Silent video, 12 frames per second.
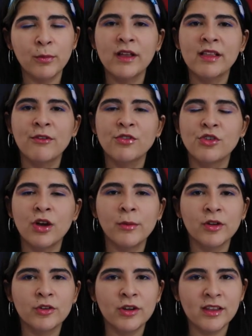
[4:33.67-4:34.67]
Braids have
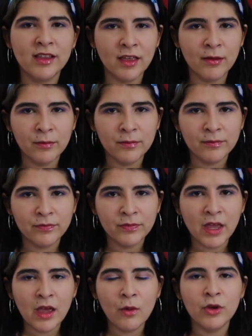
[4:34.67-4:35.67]
geometry to them,
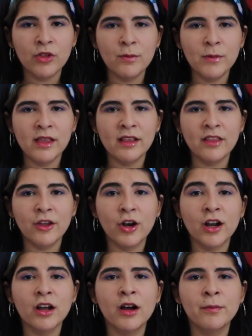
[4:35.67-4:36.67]
which means that there
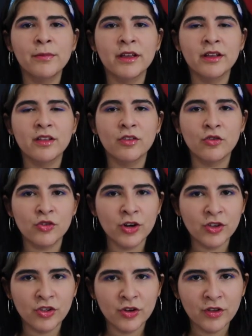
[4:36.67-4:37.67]
are complex
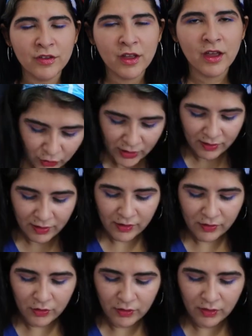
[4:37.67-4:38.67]
structures.
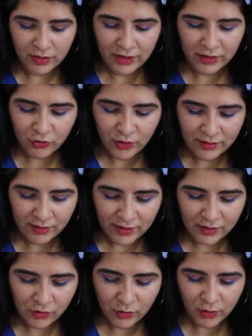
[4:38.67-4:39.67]
This
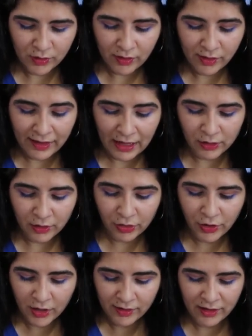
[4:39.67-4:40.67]
translates to her scattered
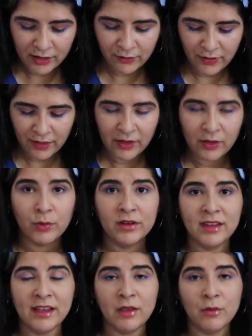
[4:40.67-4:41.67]
thoughts and feelings
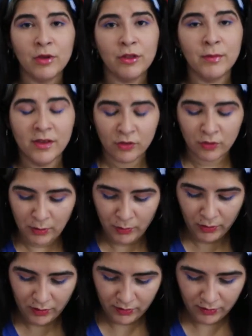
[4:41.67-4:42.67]
when dealing with her mystery
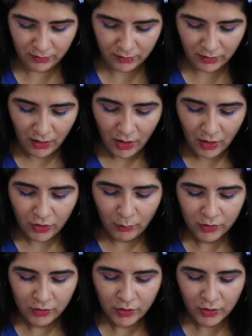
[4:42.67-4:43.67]
voice. She
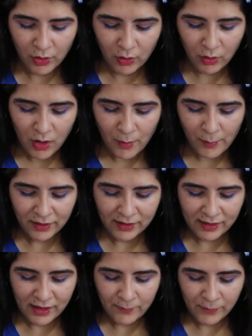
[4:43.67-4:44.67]
wants to go, but at the
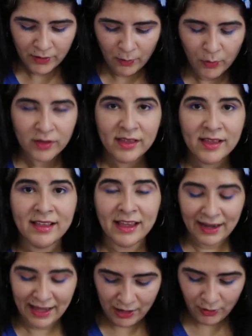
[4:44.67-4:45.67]
same time wants to stay
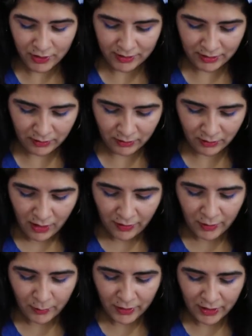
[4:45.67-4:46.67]
in Arendelle.
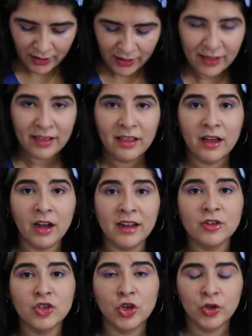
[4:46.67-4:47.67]
The braid is an
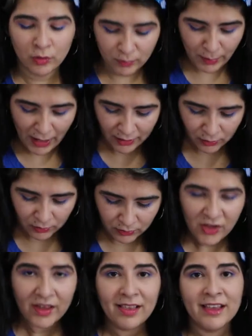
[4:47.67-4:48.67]
internal battle.
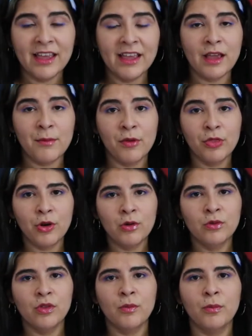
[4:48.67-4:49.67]
Just like in Game of
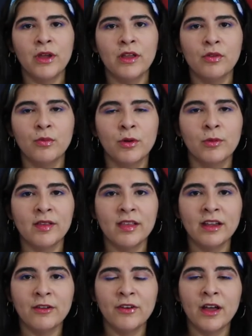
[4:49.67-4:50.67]
Thrones, braids were
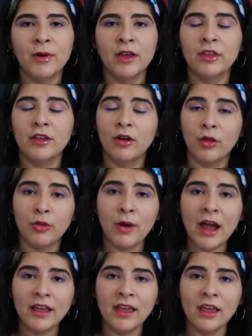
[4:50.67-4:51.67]
signified by the
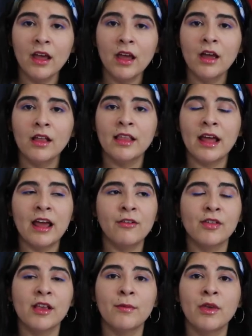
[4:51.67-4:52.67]
Dothraki, that
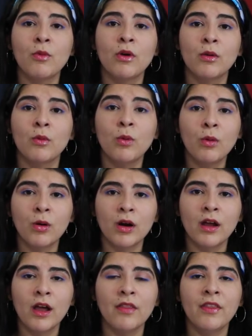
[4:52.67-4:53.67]
every time they won a
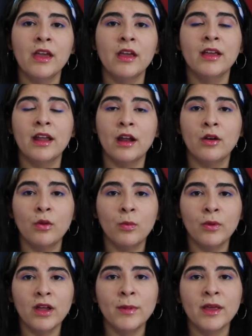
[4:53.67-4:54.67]
war, they get a new
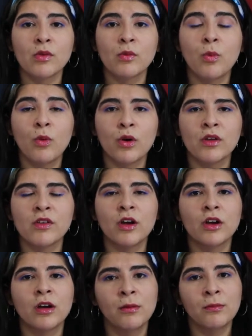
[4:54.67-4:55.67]
braid because wars
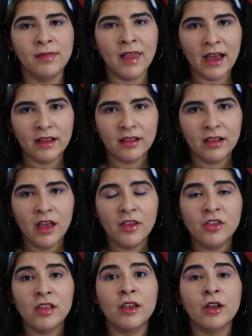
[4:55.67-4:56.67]
are complex,
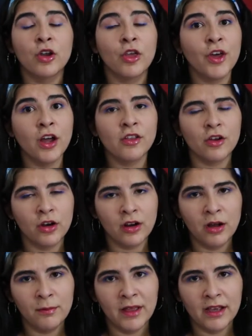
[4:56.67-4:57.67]
just like her thoughts are
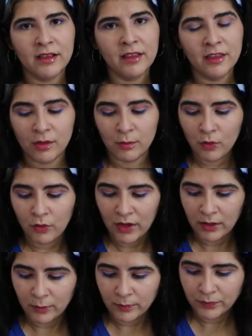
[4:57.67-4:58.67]
complex in this movie.
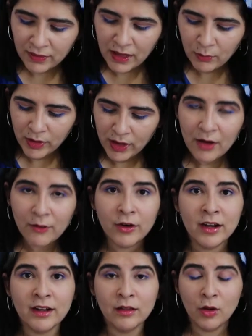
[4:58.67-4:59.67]
Then we have her
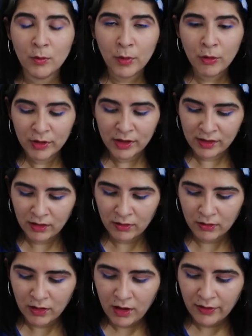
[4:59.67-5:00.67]
in a low ponytail.